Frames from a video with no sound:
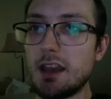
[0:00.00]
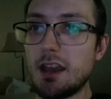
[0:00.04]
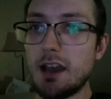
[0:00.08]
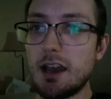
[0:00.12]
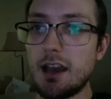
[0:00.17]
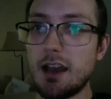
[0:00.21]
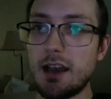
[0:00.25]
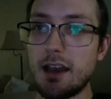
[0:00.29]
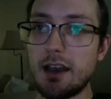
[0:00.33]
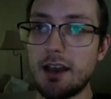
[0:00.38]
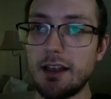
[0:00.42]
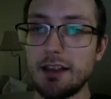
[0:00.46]

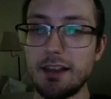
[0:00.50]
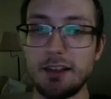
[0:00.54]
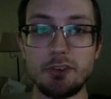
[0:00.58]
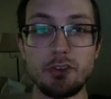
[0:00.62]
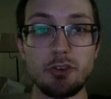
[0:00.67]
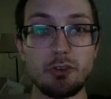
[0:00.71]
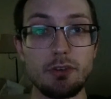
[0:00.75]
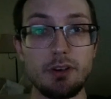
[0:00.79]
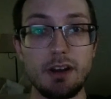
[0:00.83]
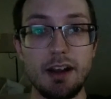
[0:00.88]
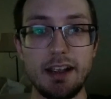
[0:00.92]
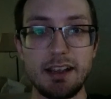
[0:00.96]

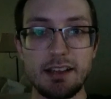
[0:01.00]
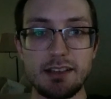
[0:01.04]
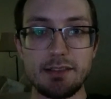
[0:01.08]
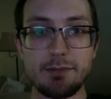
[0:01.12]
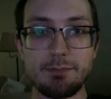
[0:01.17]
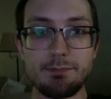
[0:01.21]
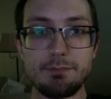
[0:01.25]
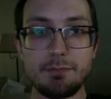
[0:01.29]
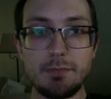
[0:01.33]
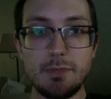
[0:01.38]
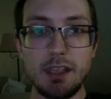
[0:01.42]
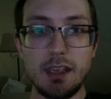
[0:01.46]
Electric grass.
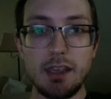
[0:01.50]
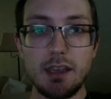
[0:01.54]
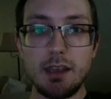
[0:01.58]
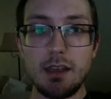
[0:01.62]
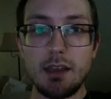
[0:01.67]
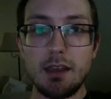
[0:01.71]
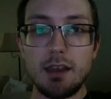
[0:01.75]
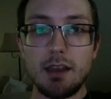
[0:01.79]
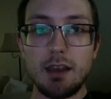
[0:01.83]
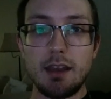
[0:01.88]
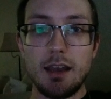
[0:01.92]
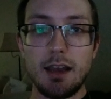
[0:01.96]

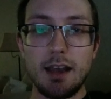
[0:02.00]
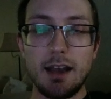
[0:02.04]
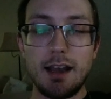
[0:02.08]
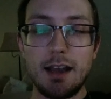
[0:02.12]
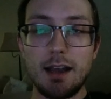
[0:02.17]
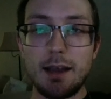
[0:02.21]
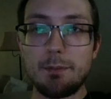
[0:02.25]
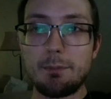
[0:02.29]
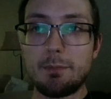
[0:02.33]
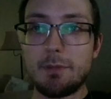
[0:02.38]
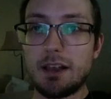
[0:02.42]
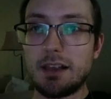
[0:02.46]

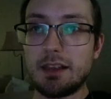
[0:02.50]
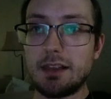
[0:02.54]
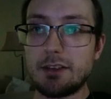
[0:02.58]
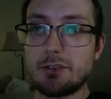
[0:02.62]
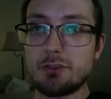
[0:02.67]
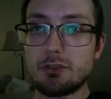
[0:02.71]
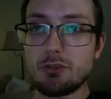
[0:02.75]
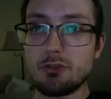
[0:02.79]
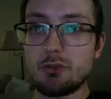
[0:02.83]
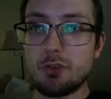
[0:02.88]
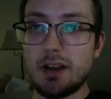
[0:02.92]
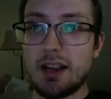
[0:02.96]

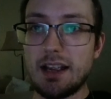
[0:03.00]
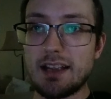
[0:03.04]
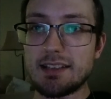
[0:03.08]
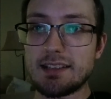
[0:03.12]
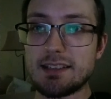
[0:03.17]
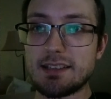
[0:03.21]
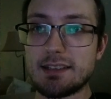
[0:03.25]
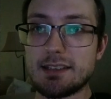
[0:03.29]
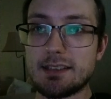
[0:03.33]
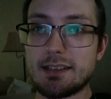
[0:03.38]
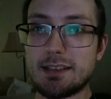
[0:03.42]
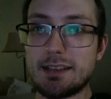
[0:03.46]
Electric
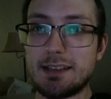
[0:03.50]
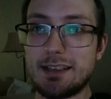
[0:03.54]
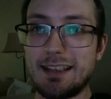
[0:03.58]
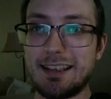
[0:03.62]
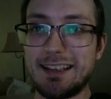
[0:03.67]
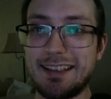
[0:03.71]
grass